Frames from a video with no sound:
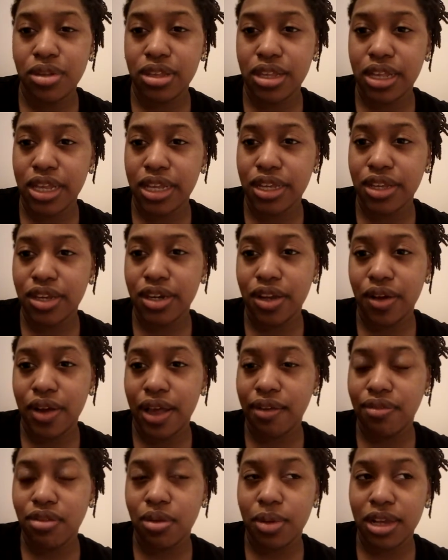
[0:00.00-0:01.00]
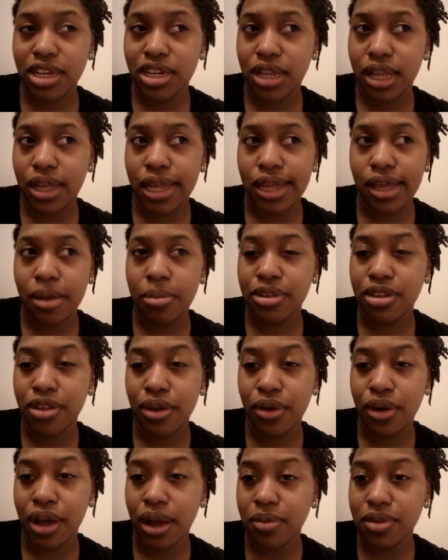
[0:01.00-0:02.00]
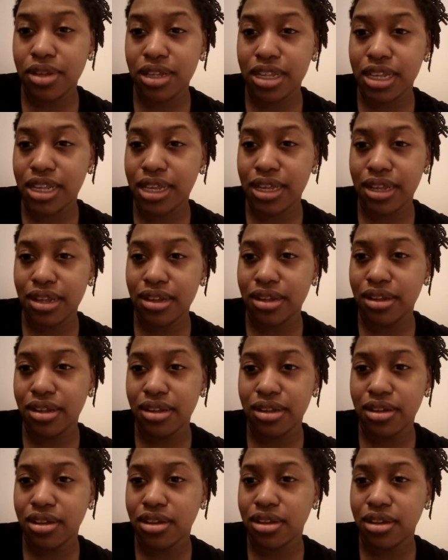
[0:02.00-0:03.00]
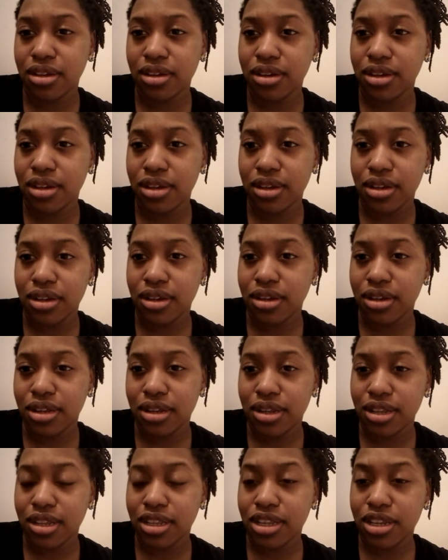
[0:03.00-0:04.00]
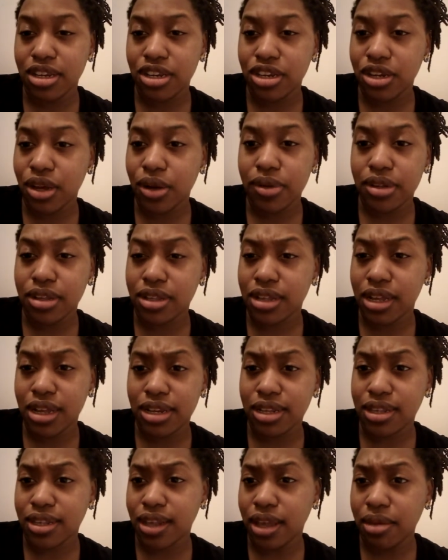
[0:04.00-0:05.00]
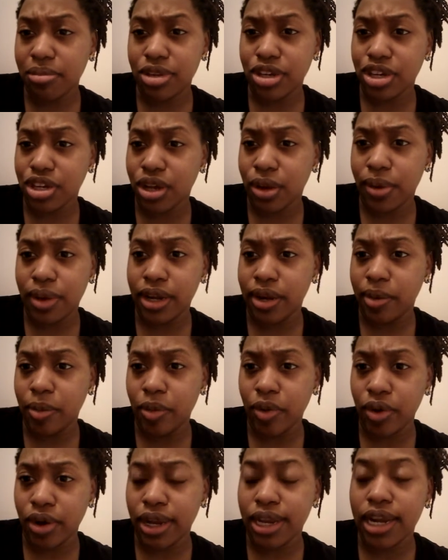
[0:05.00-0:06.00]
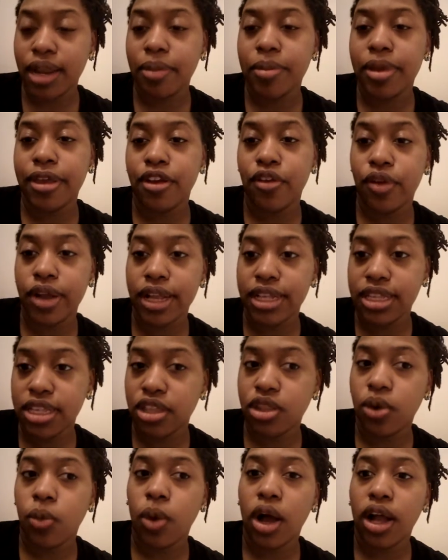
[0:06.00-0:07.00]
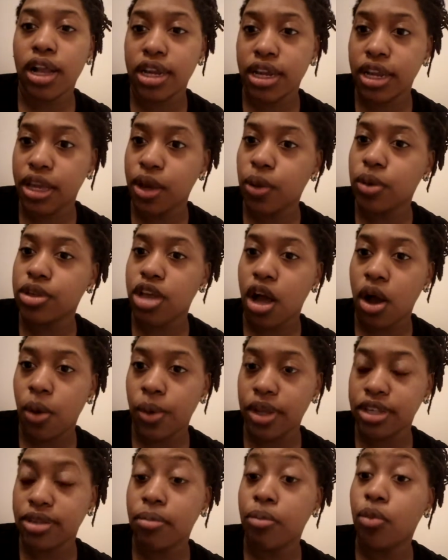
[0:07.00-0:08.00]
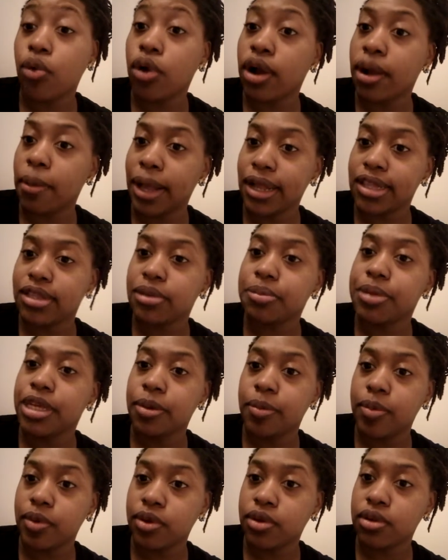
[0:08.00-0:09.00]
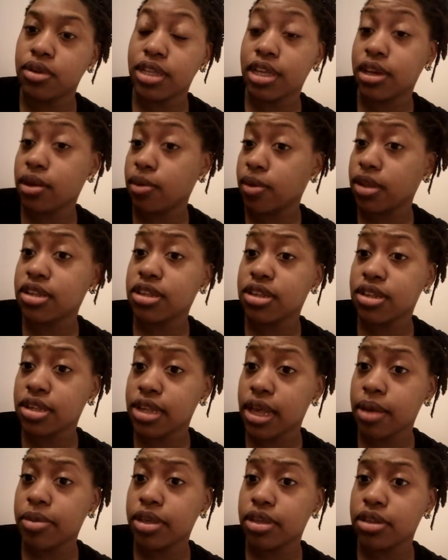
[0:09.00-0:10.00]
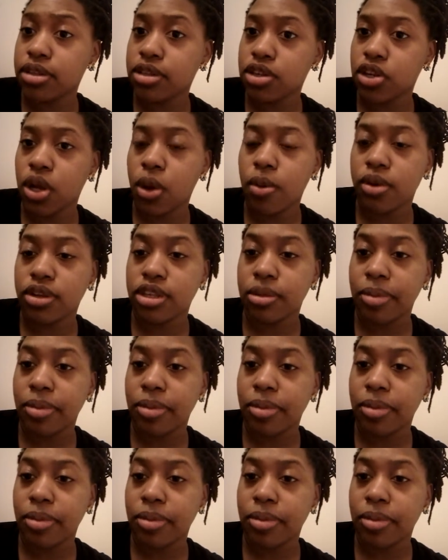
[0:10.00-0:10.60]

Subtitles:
was like, after watching that episode, I was like, this show is not a zombie show anymore. And I mean, granted, The Walking Dead was always more about the people than it was the zombies. It